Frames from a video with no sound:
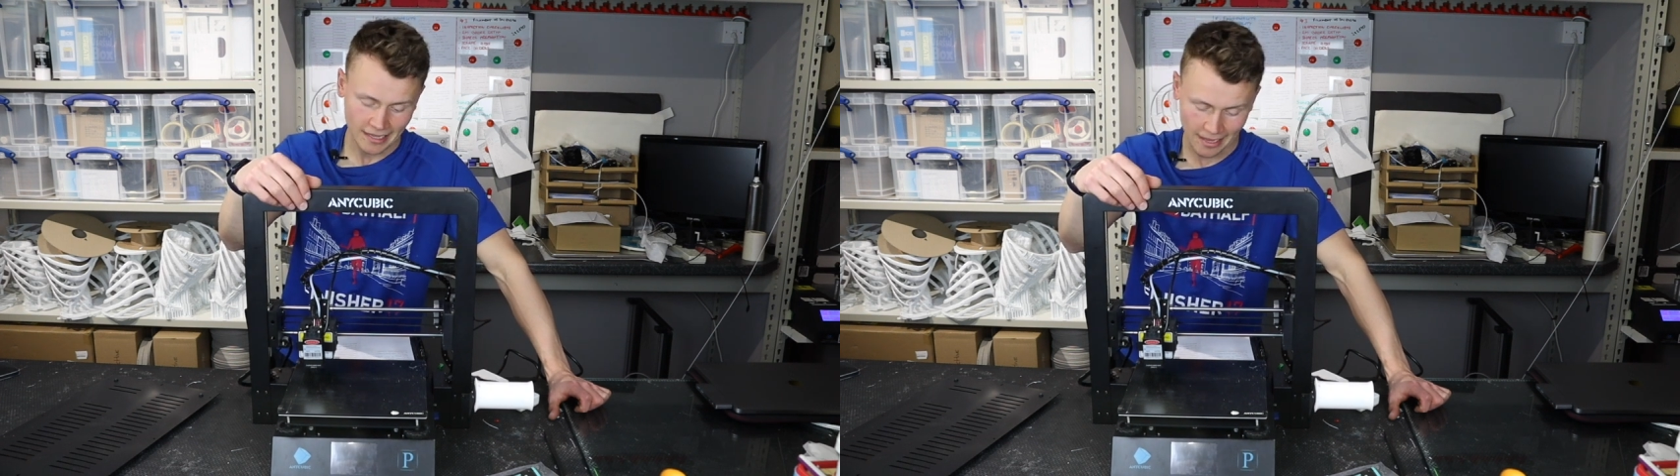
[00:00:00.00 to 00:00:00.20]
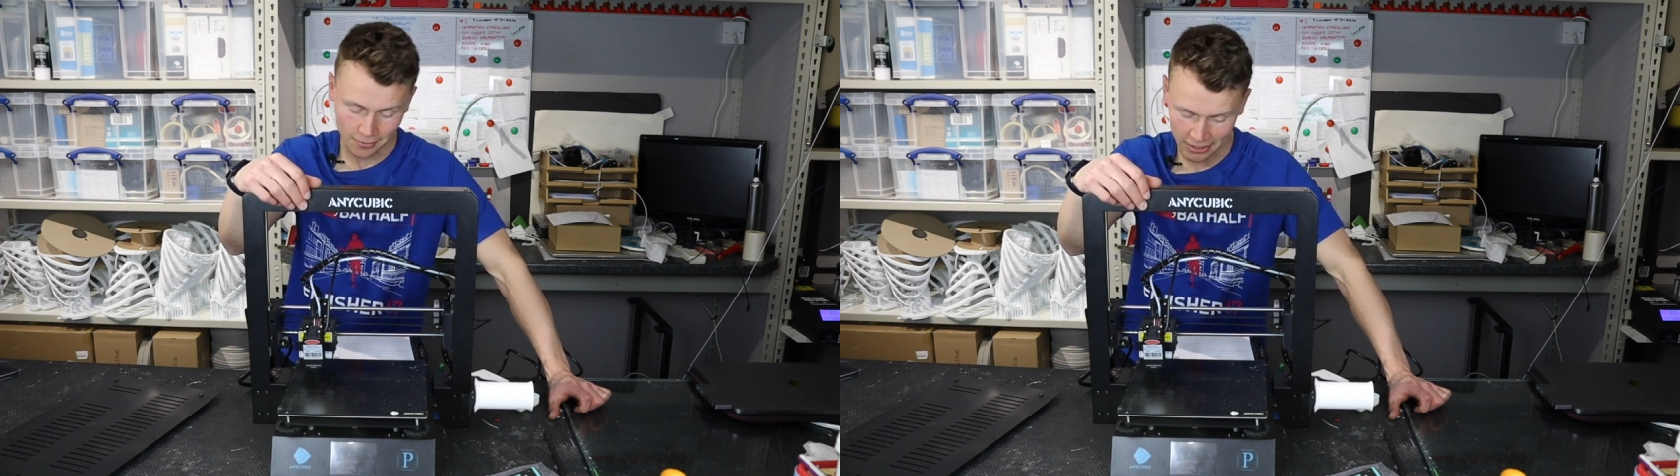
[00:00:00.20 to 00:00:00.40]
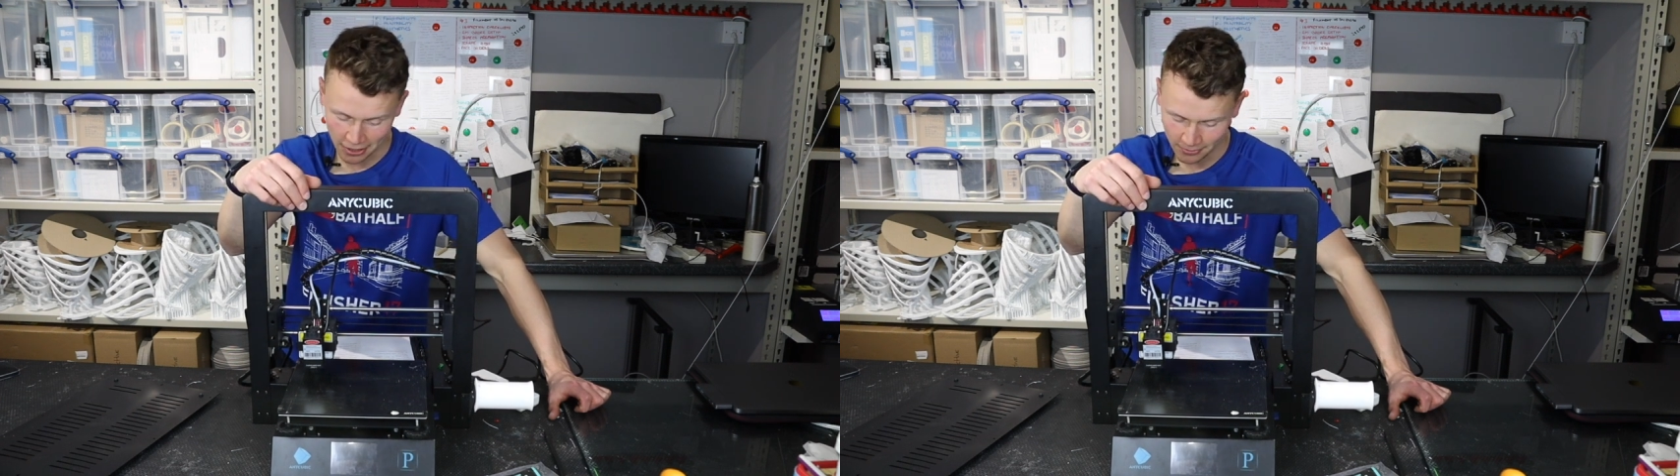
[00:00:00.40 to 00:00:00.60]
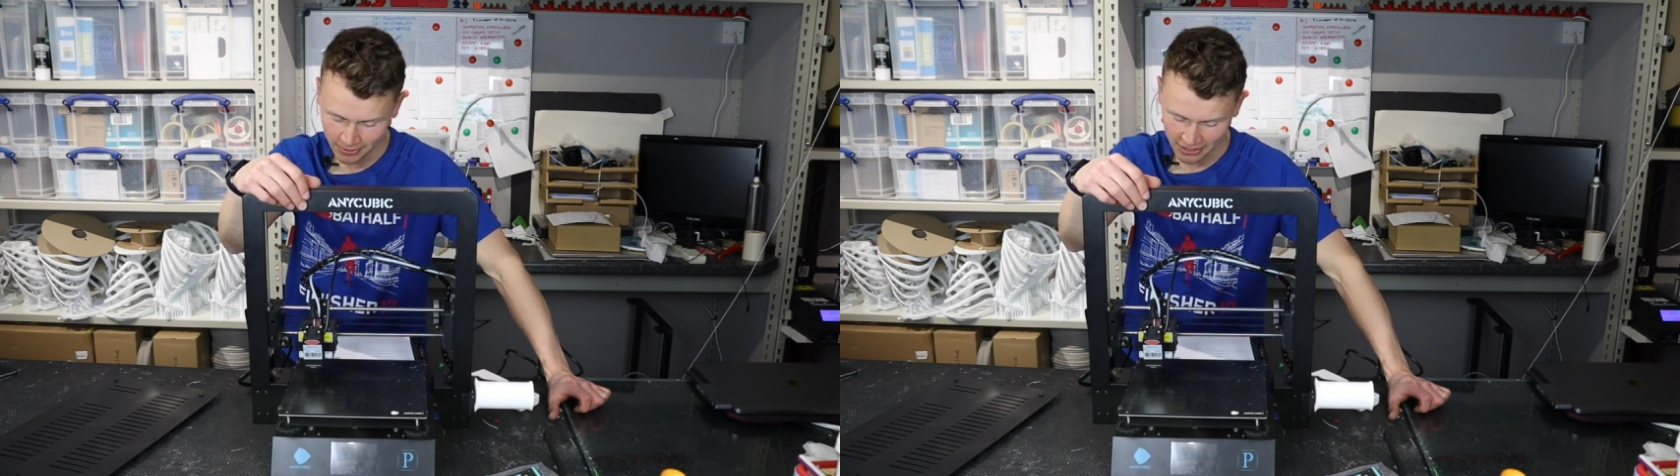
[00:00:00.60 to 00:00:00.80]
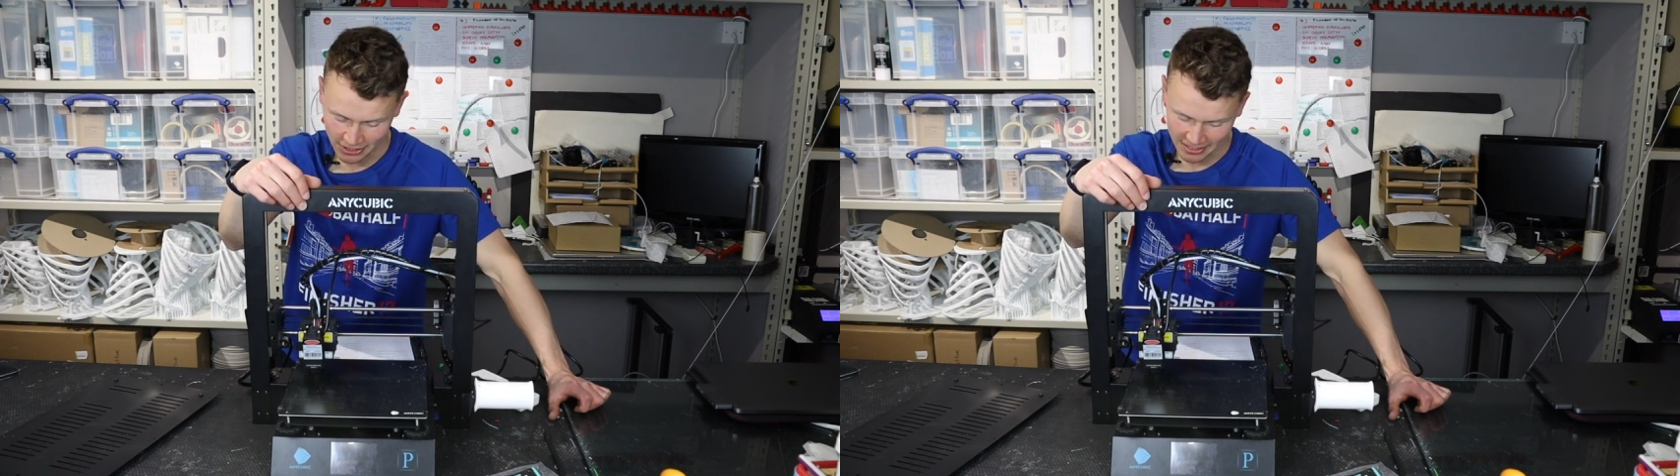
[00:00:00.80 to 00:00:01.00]
there we go,
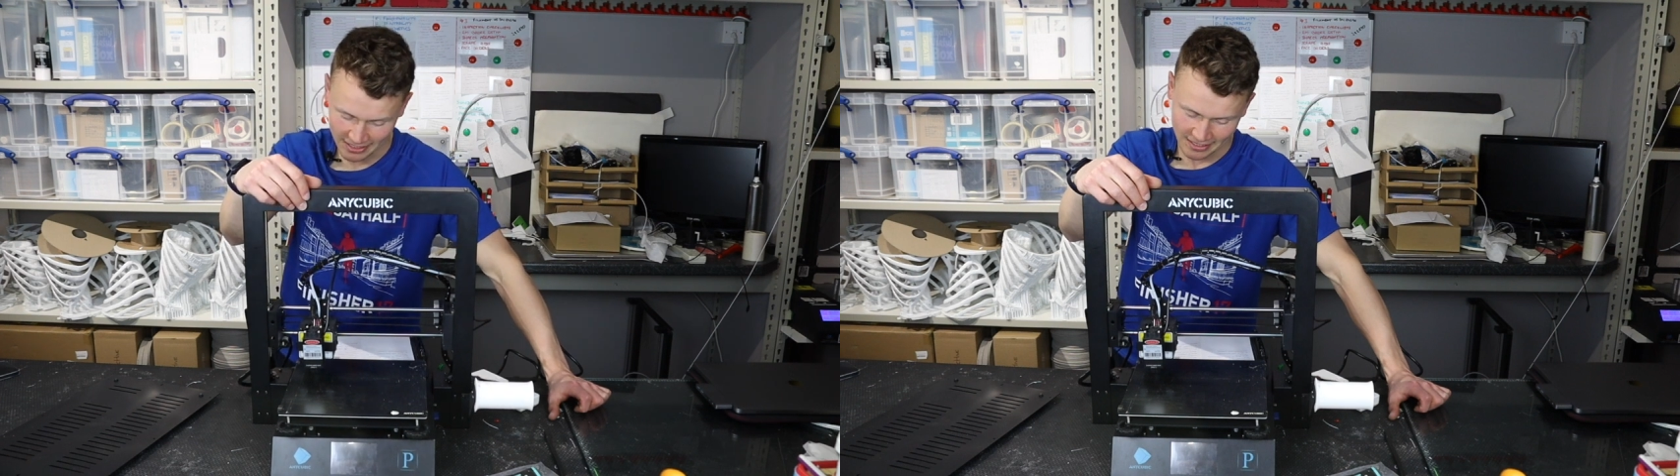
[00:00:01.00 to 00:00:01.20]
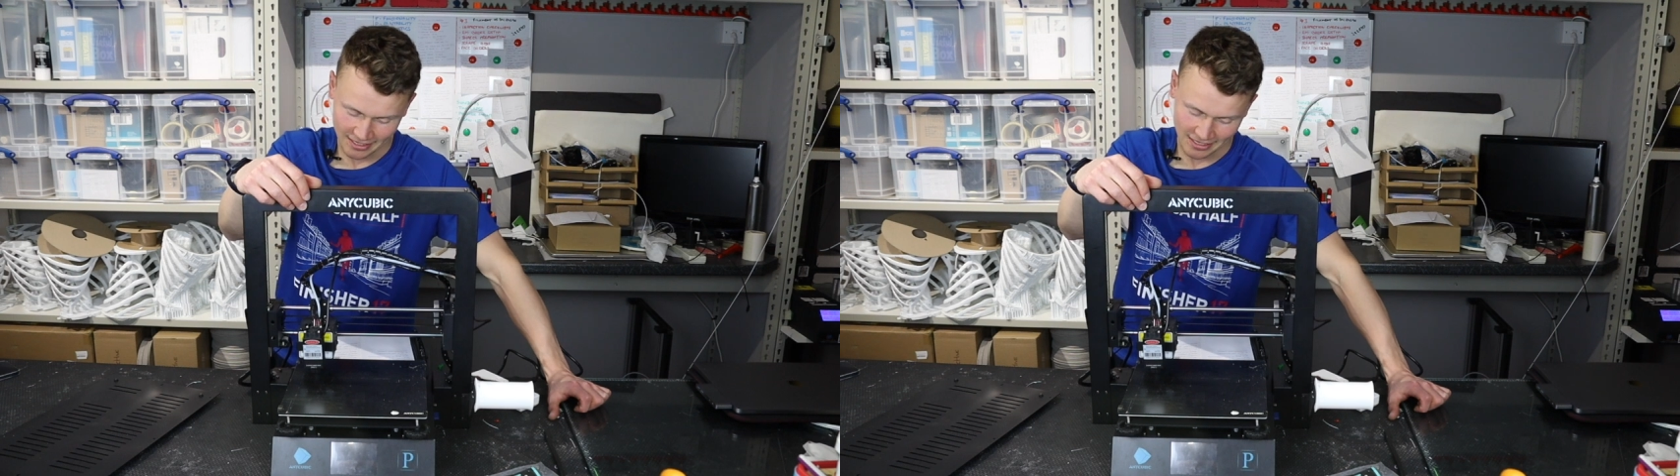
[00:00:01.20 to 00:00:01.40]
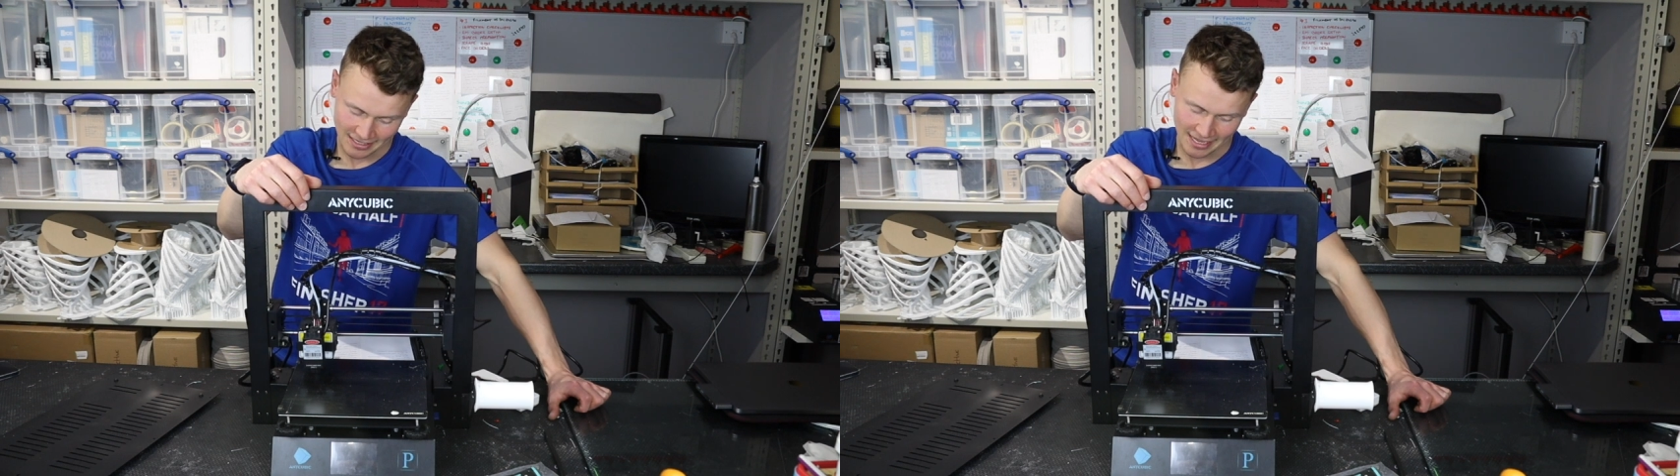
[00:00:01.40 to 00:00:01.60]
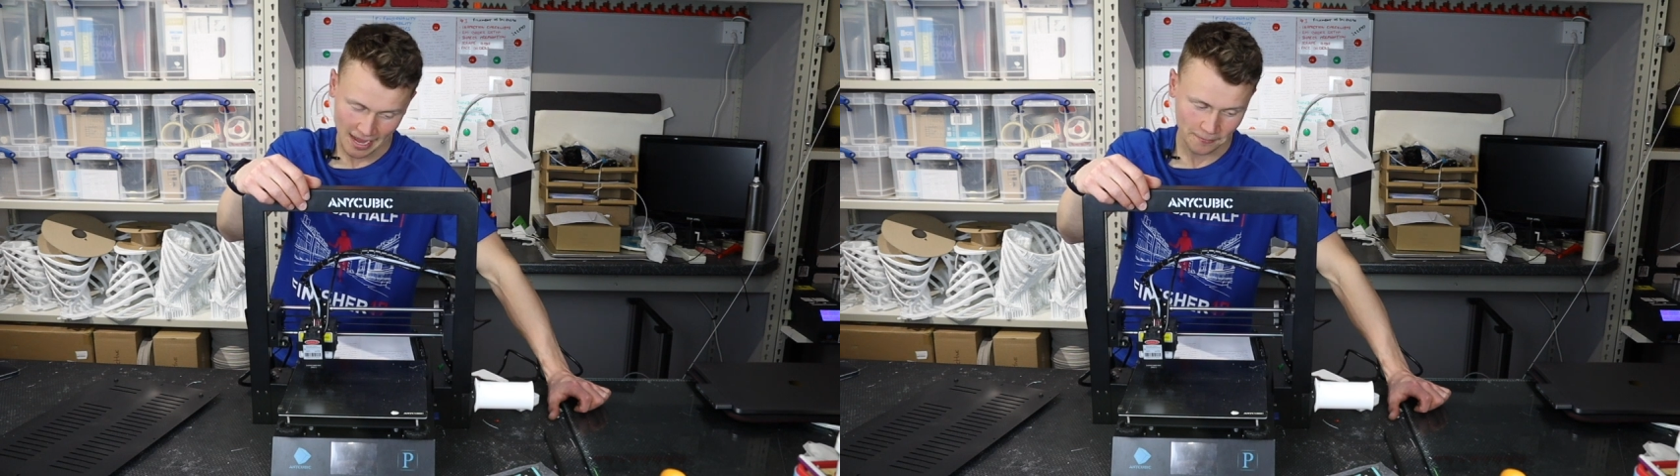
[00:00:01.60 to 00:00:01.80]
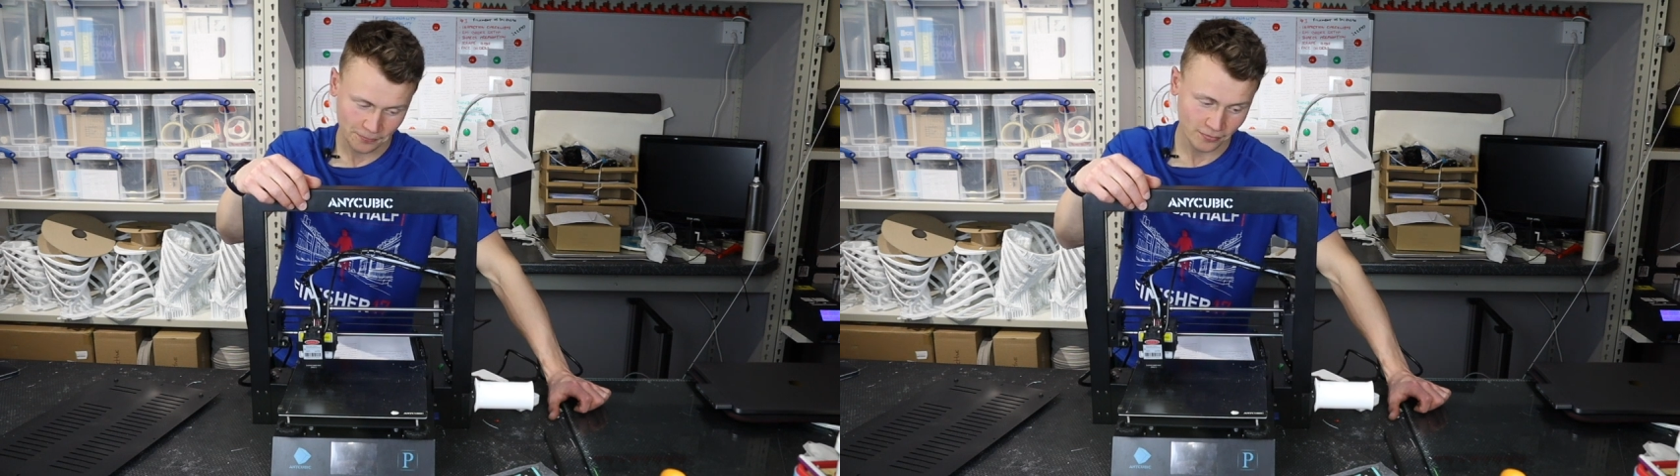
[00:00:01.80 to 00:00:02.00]
such as, such as that.